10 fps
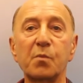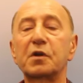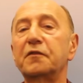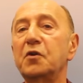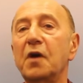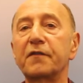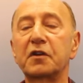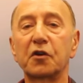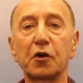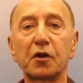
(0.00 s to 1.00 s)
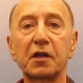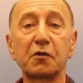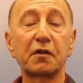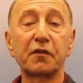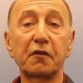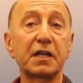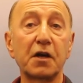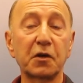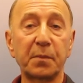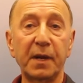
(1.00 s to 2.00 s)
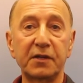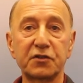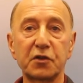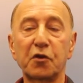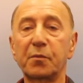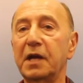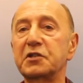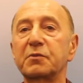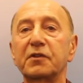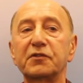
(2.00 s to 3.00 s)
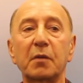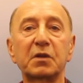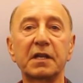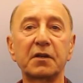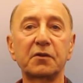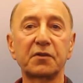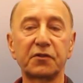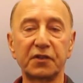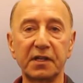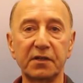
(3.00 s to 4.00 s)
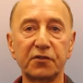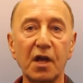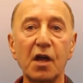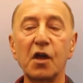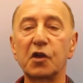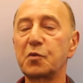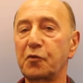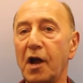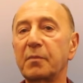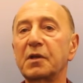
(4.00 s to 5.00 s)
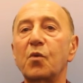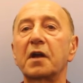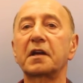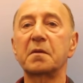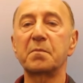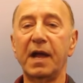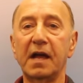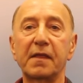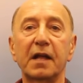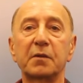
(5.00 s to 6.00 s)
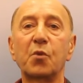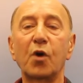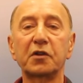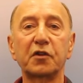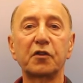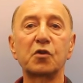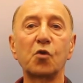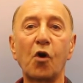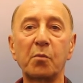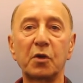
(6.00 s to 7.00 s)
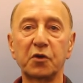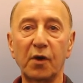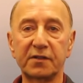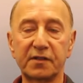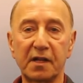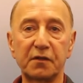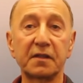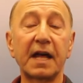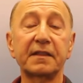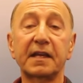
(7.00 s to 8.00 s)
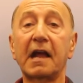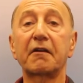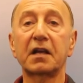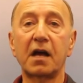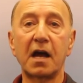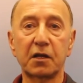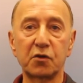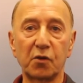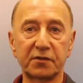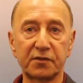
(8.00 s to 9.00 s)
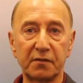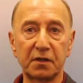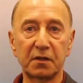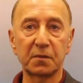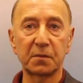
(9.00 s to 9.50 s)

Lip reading: But if you have an early or a very young patient or a patient with subclinical disease, you probably want to compare that more to the normal noise level, not the keratoconic noise level.